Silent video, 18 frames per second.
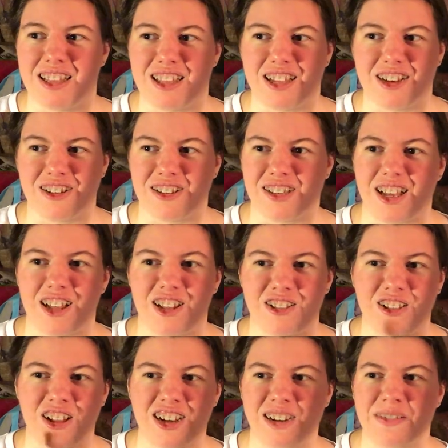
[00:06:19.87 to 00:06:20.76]
there's a
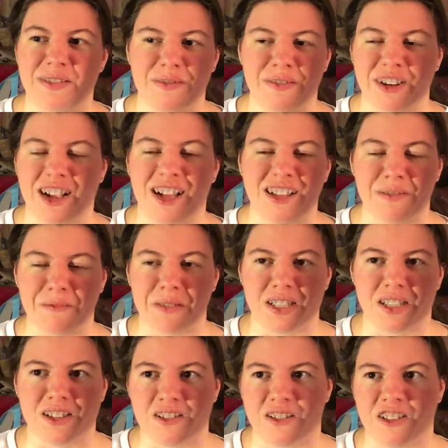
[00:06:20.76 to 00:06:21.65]
lot of different
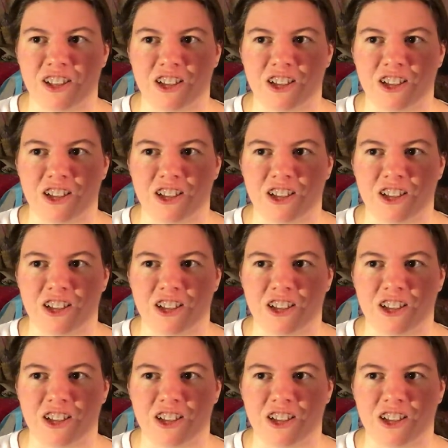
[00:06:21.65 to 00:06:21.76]
elements to it.